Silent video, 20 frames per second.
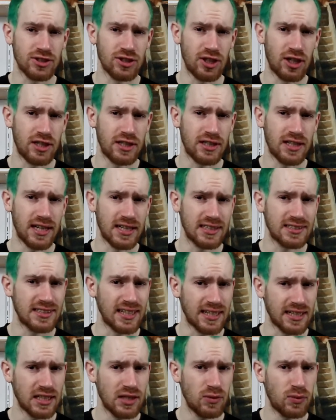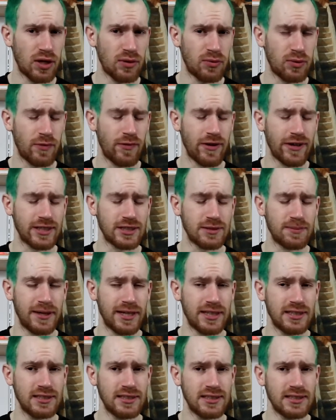not exactly what I would have
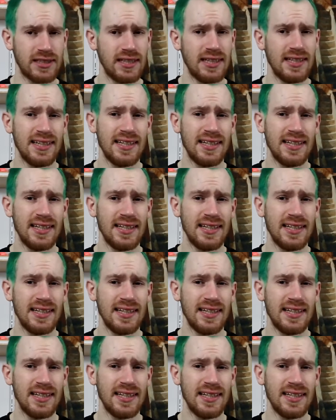expected.